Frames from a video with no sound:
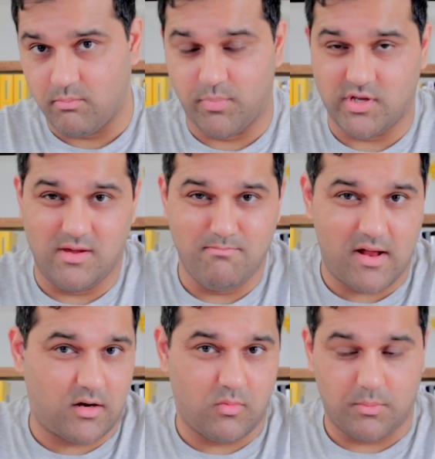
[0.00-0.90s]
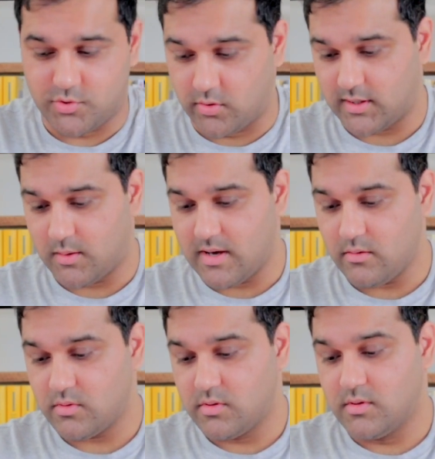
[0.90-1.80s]
but you might know what I'm talking
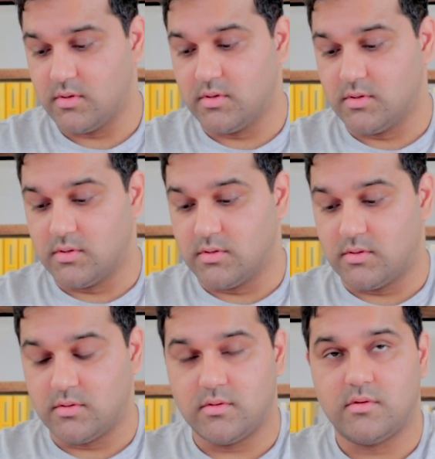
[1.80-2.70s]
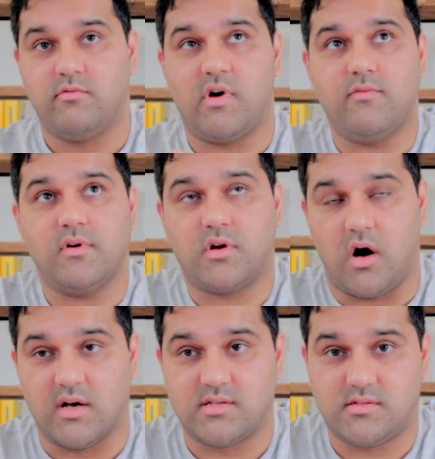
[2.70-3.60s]
about. Relevant
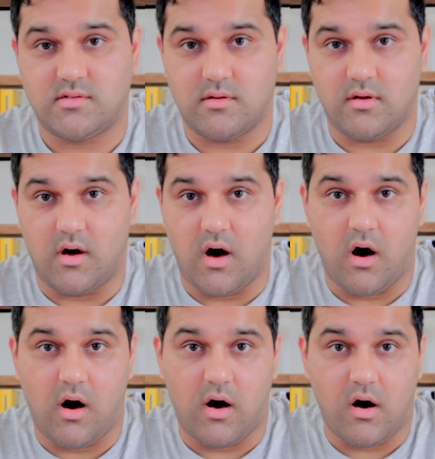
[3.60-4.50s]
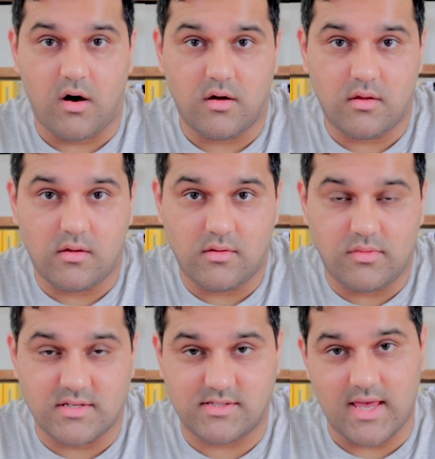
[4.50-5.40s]
costs are
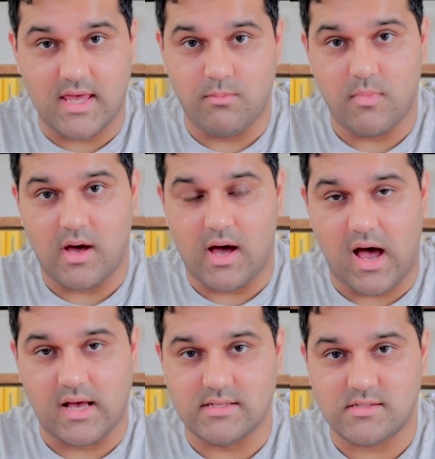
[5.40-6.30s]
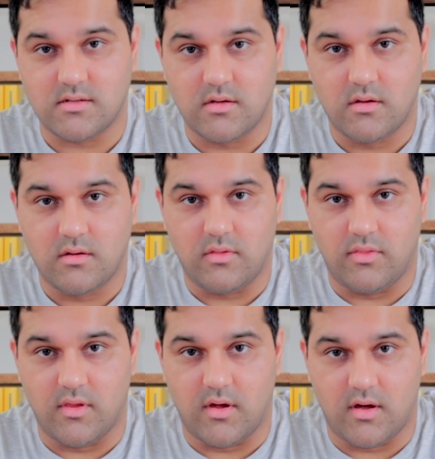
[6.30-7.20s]
the same as
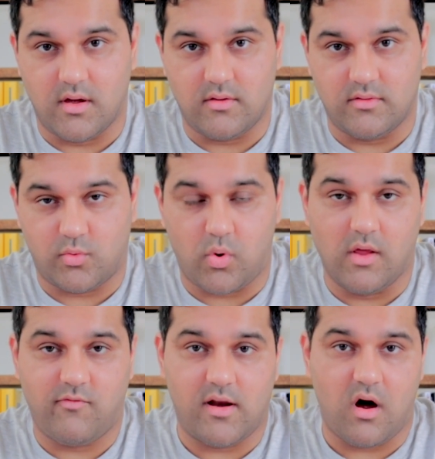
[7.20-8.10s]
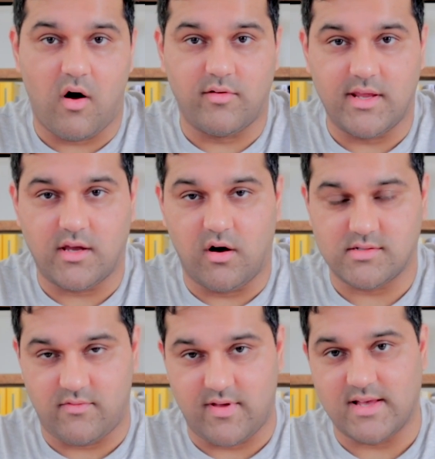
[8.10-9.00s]
the qualifying R&D
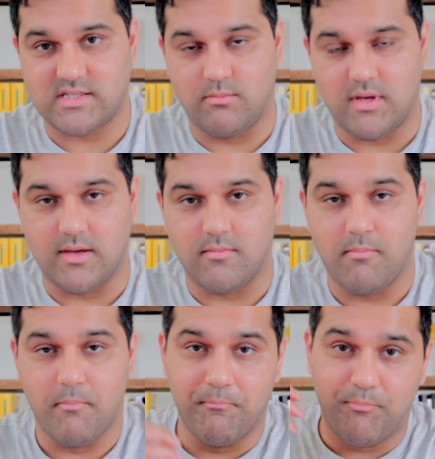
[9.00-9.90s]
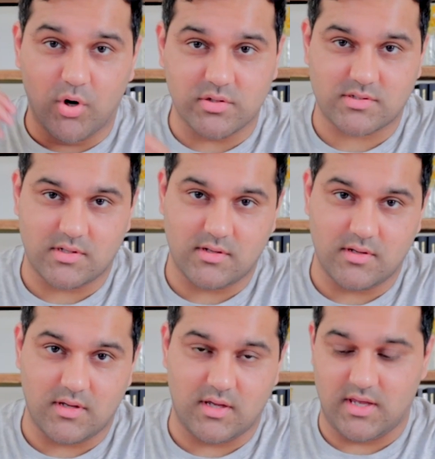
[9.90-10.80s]
cost of an SME, but
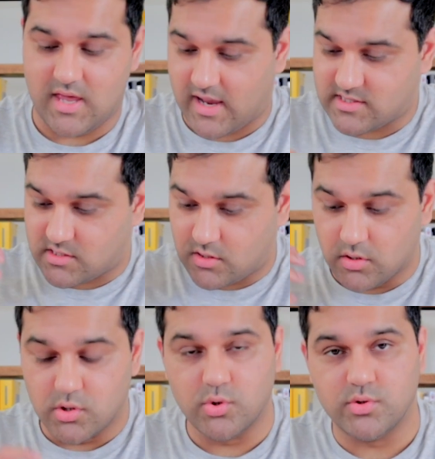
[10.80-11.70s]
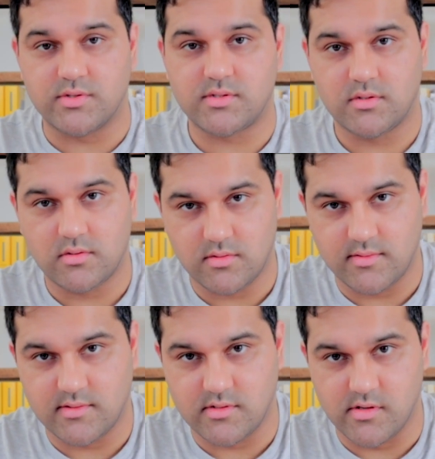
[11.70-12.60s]
it excludes
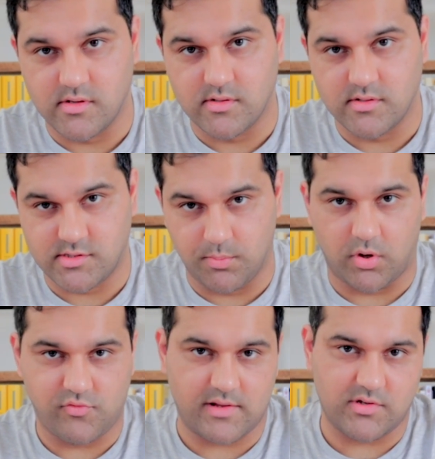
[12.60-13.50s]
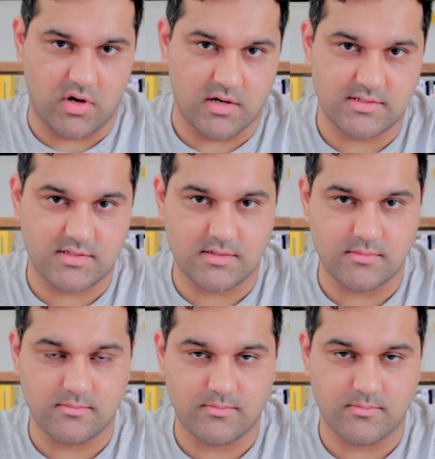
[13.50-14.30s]
subcontractor costs.